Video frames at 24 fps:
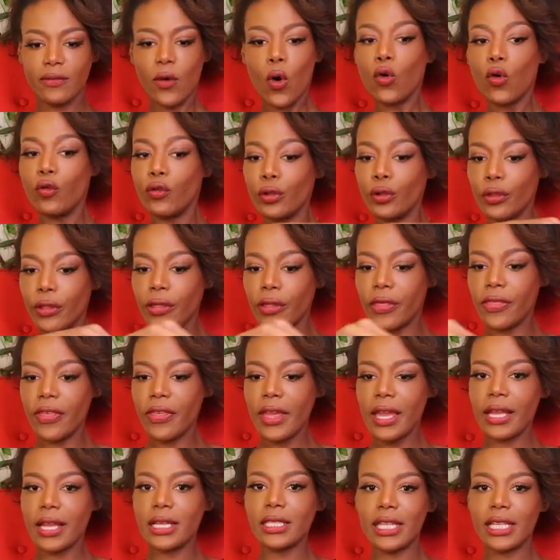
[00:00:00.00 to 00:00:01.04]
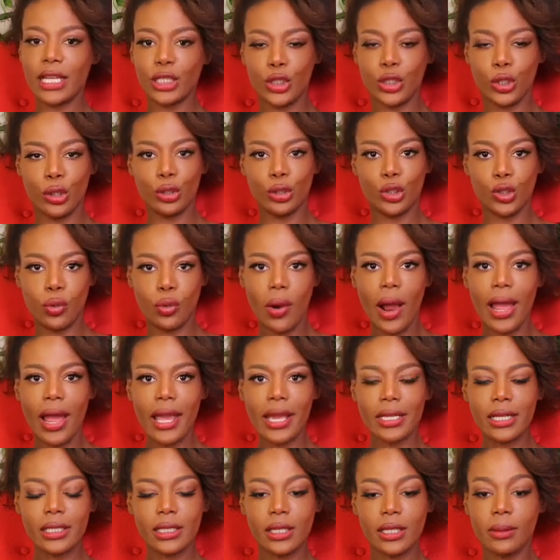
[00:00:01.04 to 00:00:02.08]
over the things that you're
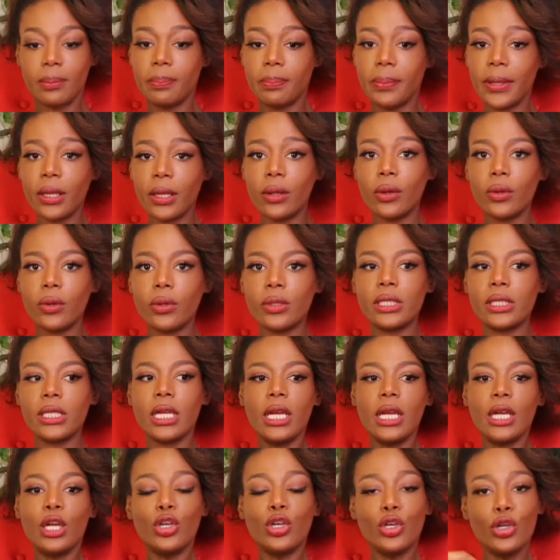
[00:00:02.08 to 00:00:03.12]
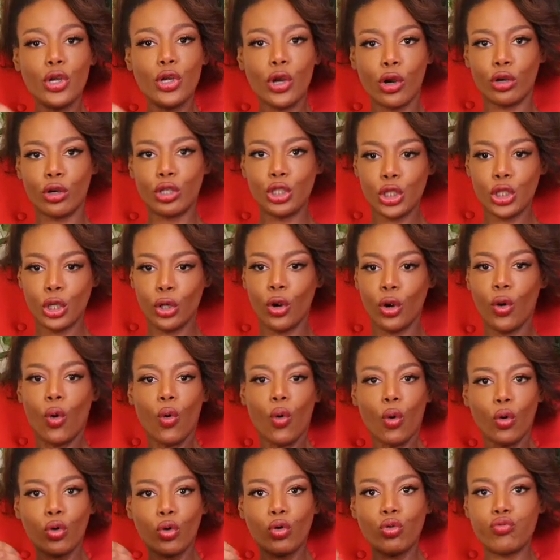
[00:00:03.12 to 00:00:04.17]
trying to build, nurture,
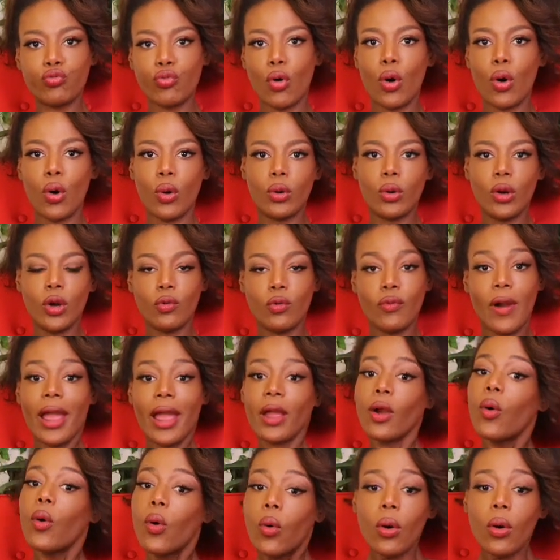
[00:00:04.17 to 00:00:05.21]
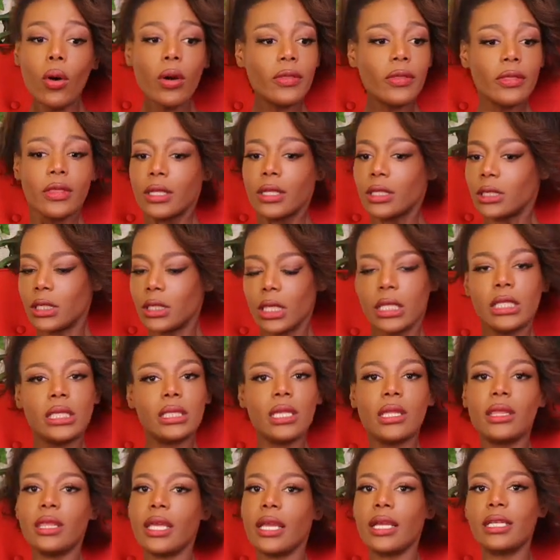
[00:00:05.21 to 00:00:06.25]
or grow, right? Or just
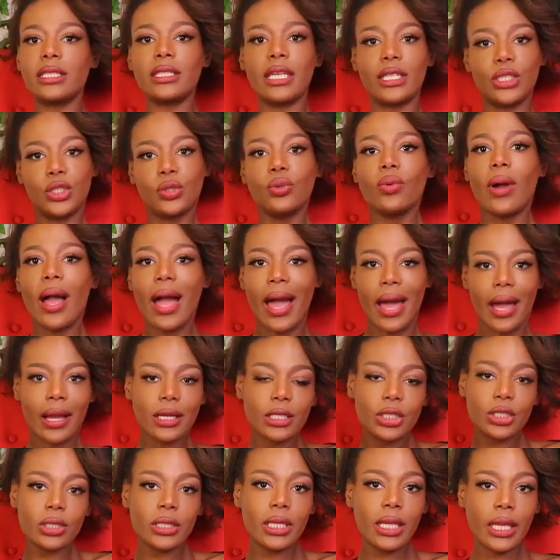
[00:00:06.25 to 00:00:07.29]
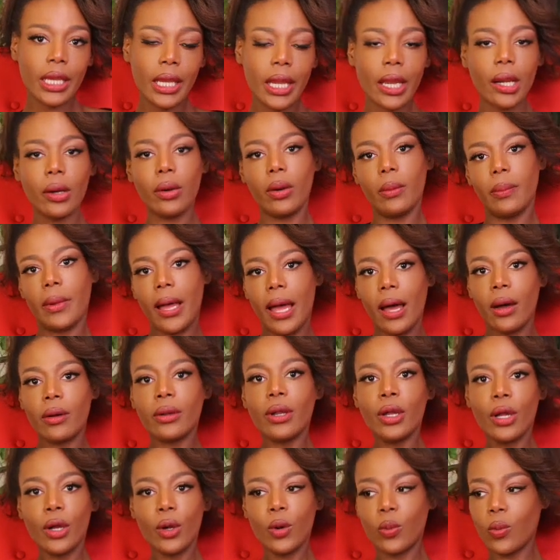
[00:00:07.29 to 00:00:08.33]
the things that you actually care about,
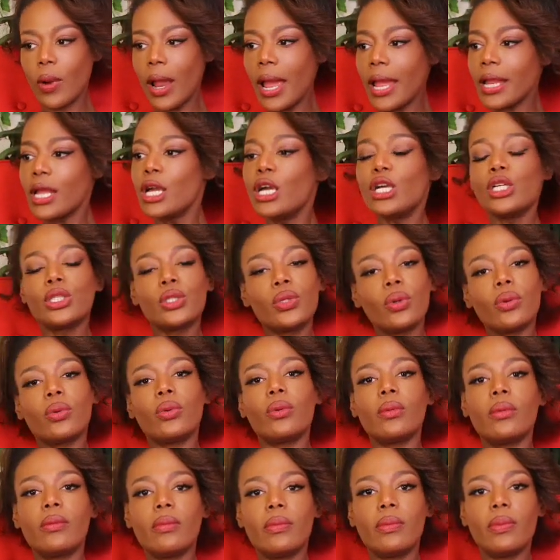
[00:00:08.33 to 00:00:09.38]
right? So